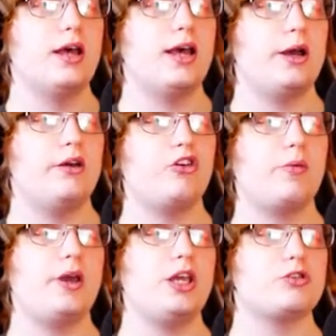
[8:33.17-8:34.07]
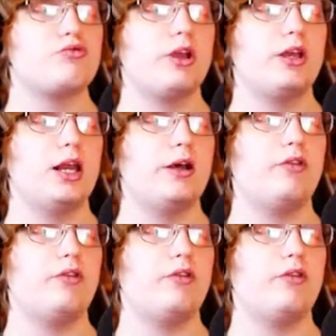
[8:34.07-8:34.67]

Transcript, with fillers: Ava Minx, ring level